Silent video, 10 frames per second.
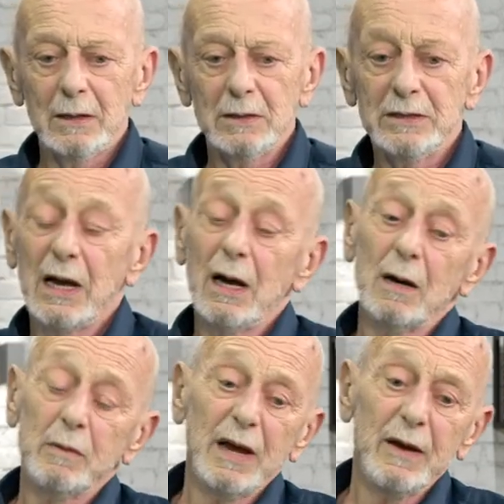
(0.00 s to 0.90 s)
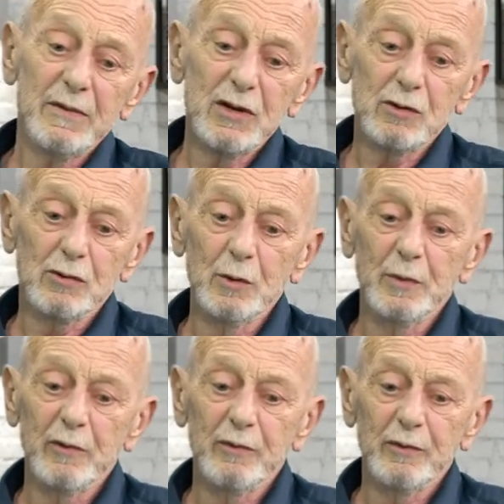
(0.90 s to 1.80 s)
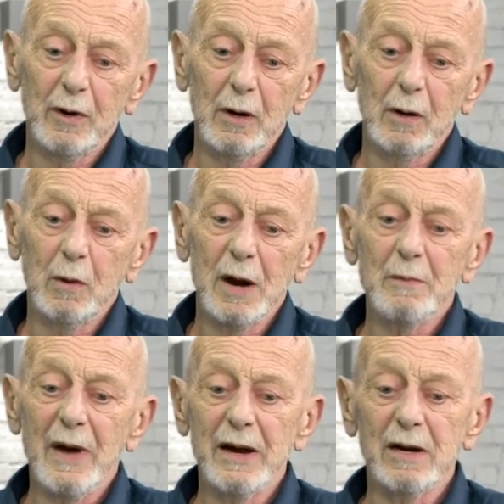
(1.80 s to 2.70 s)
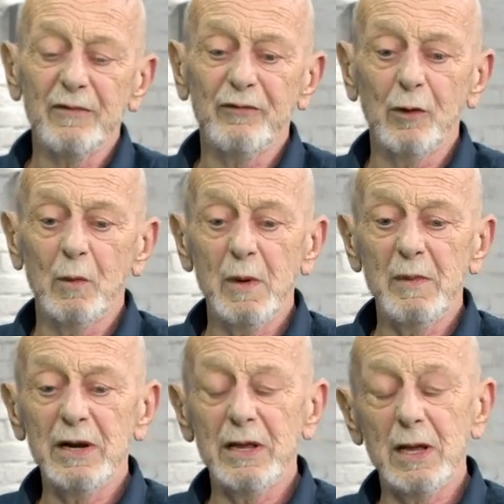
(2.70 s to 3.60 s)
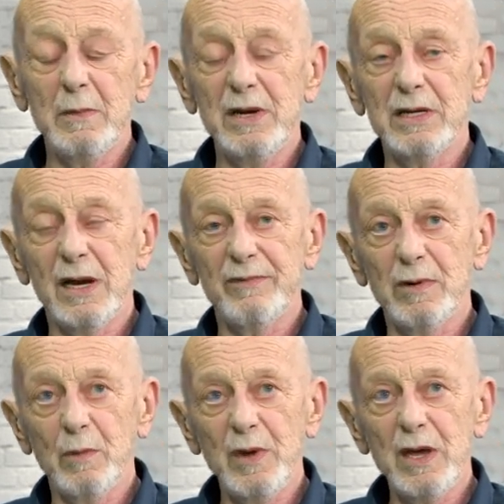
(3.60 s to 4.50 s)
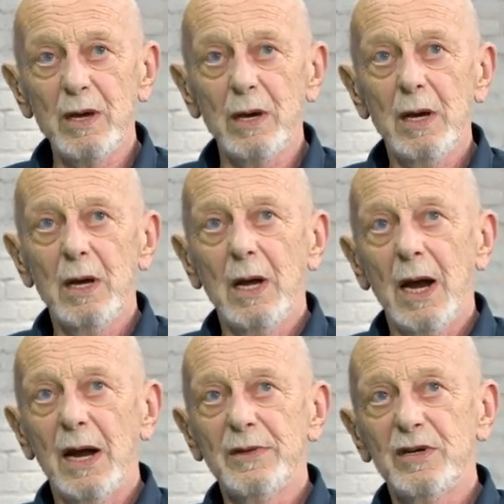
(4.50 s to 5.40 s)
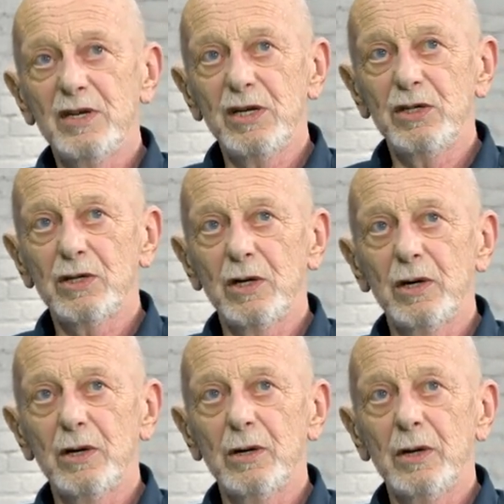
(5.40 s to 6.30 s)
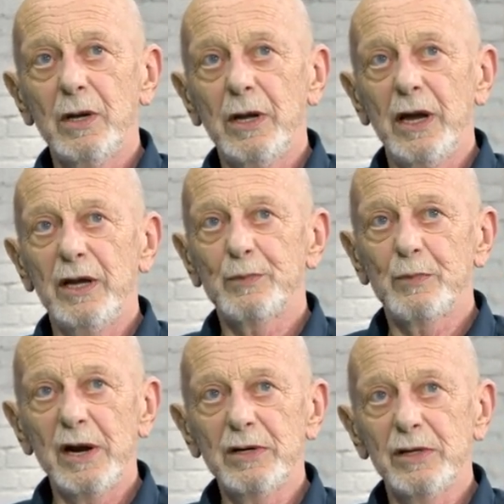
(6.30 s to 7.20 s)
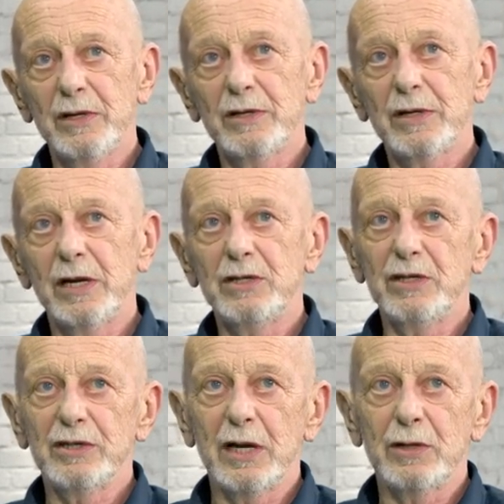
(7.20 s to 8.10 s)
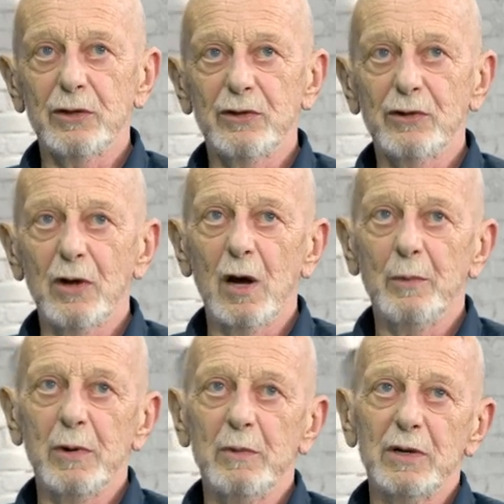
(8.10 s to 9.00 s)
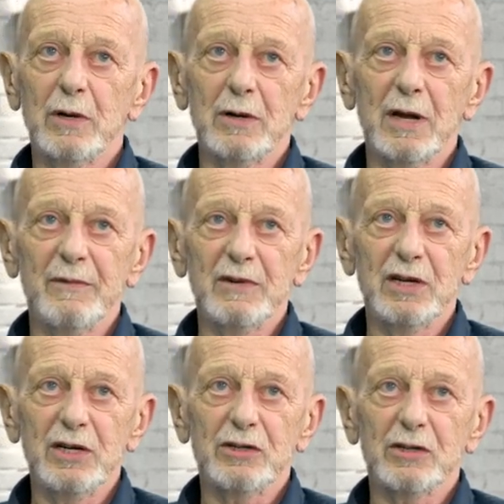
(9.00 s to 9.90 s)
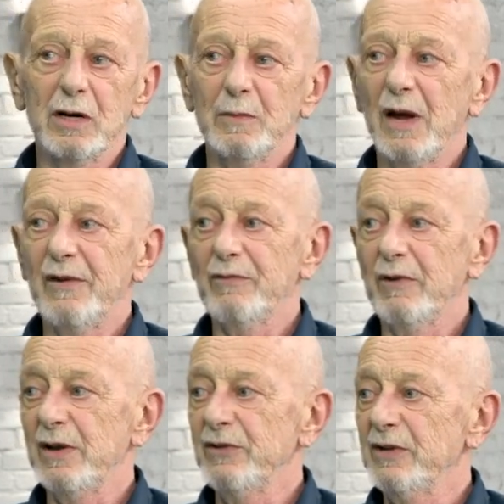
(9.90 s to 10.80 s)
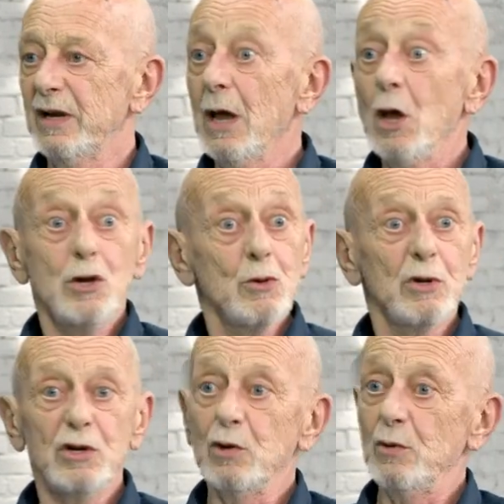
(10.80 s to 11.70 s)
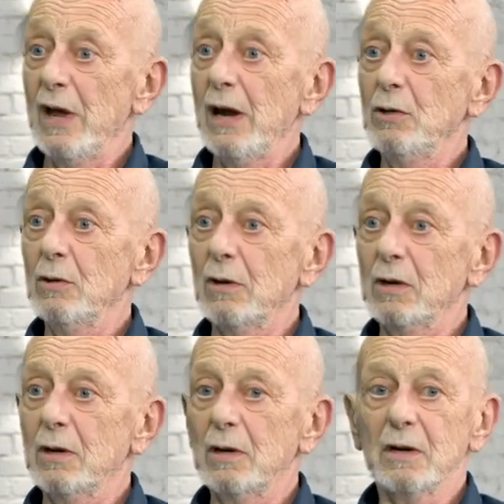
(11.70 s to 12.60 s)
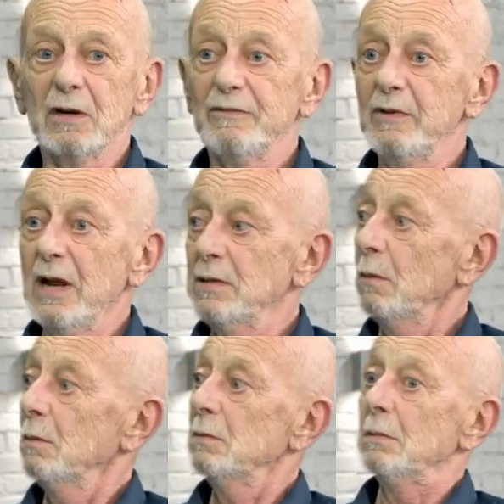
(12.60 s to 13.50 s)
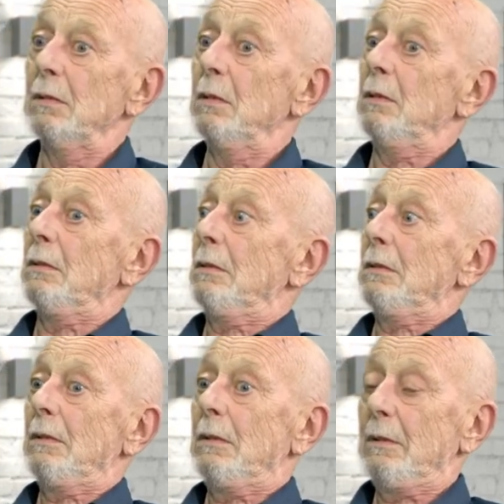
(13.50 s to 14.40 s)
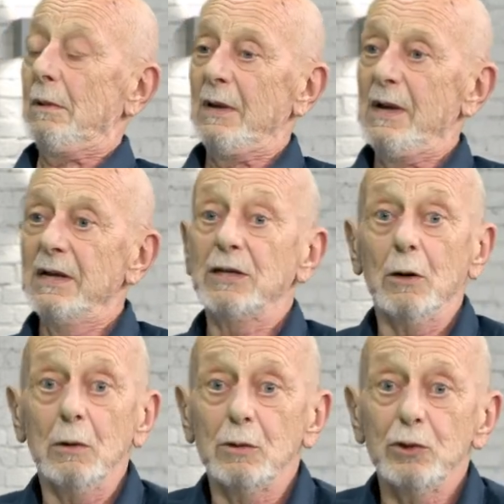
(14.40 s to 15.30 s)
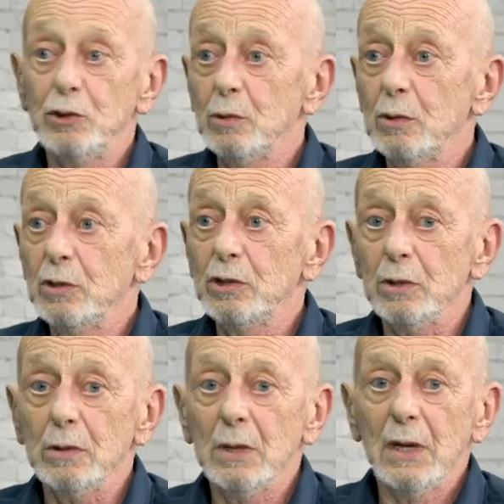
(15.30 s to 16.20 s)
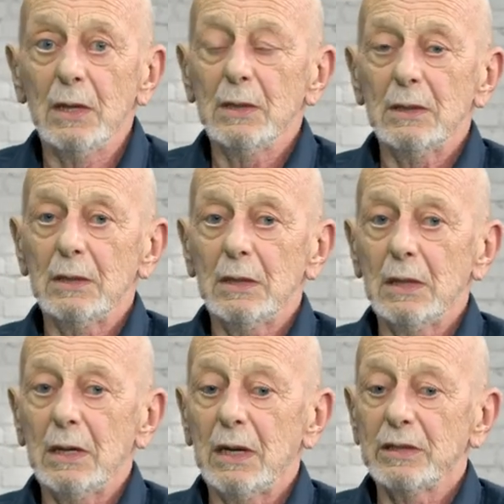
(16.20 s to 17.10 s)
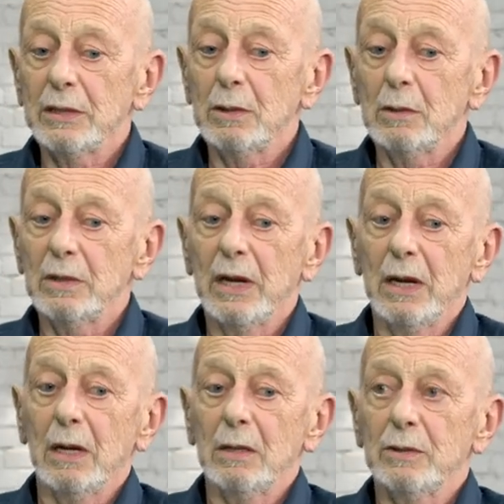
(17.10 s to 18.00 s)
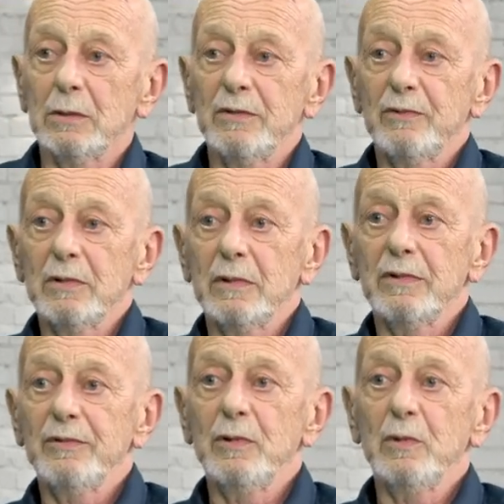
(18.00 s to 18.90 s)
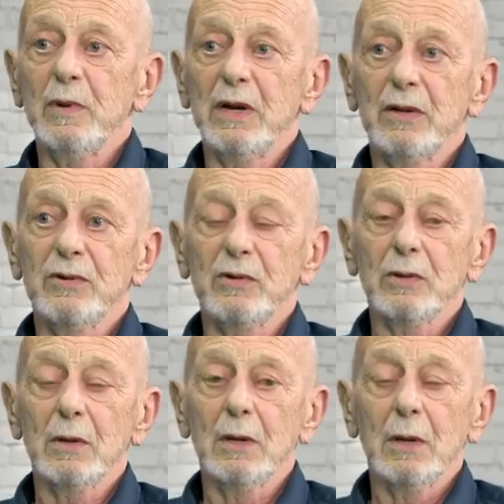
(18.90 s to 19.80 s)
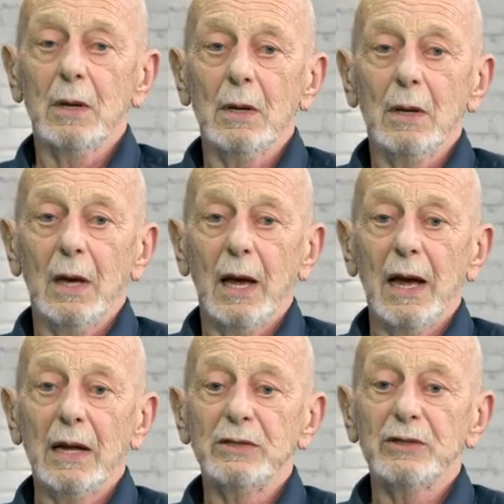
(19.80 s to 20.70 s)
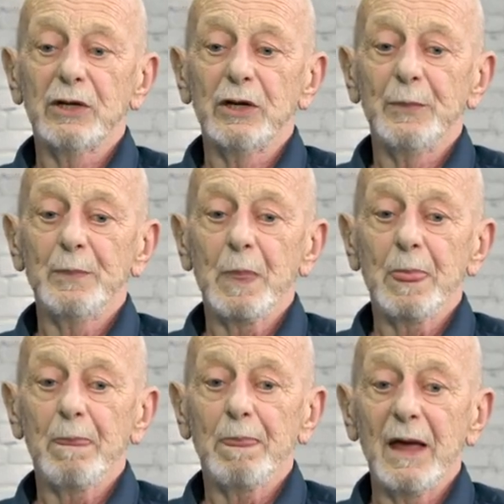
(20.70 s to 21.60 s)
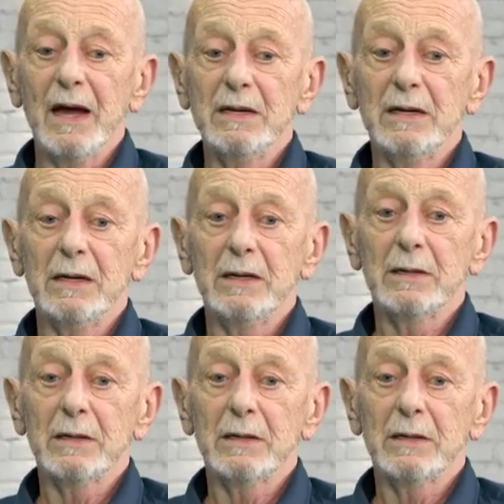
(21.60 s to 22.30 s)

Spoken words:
yeah, we have this group of 1 man and 4 women, and they meet every week, and the teacher is pregnant and she's had to stop, and we don't have a teacher. And my friend said, you could do that, you're a choreographer. I thought, he said, oh, could you? I said, okay, I'll do it for a few weeks. And I did,